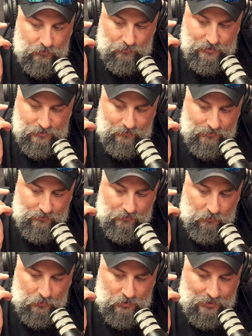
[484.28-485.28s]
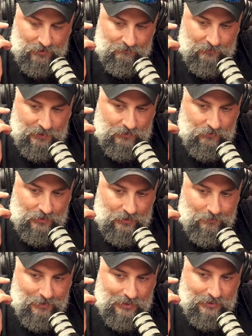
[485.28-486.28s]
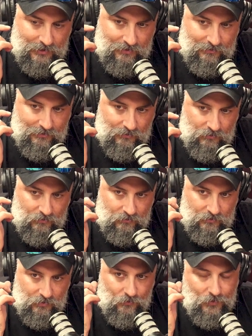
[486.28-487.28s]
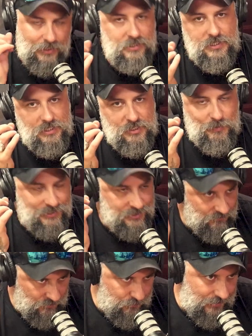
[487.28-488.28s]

increase. We're trying to factor it in to make it the least expensive as